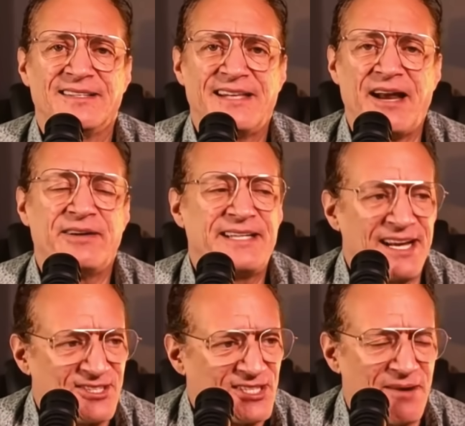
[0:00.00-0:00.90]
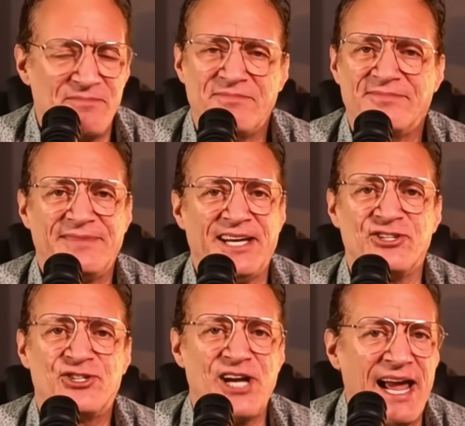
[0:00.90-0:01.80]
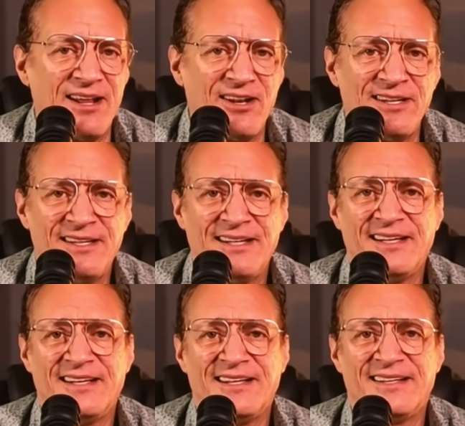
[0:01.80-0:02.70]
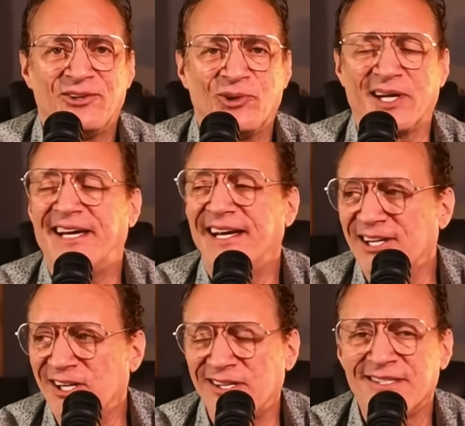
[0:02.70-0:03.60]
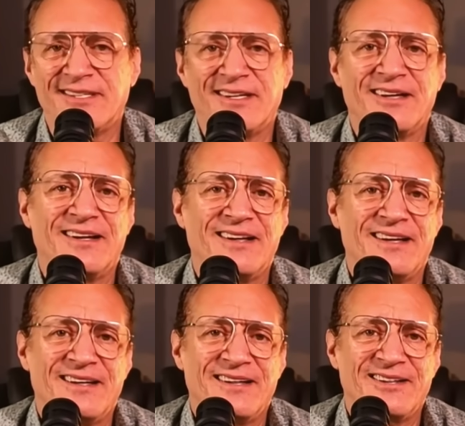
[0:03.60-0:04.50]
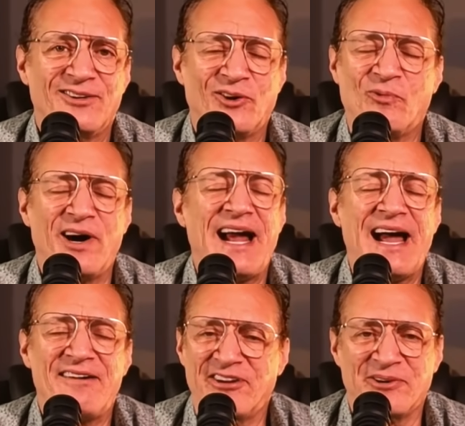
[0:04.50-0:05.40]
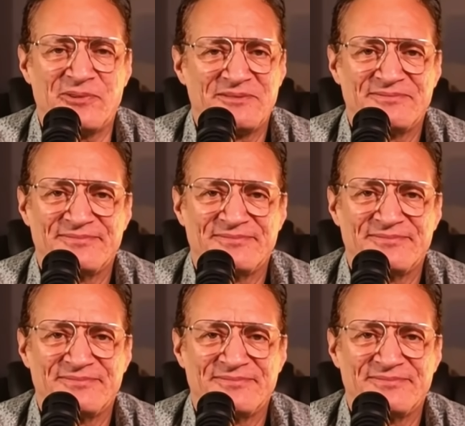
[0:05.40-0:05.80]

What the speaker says: that gets them in jail or killed or what have you.